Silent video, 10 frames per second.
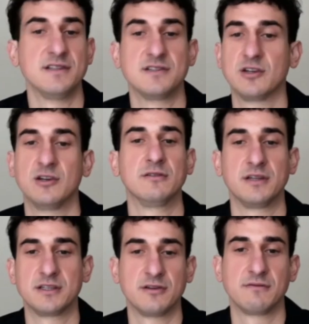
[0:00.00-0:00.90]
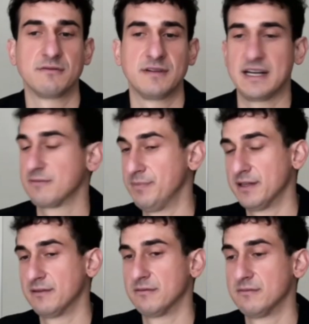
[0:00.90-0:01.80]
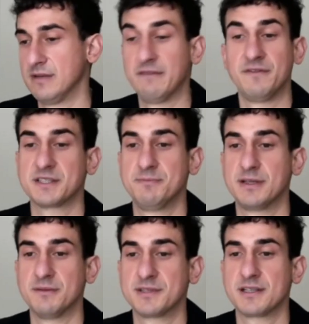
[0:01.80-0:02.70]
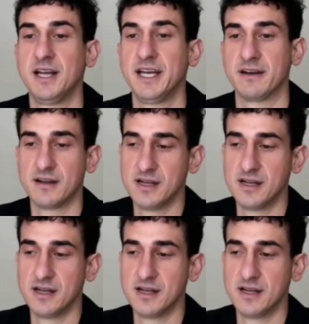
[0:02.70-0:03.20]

And so it turned that be- Netflix becomes a client.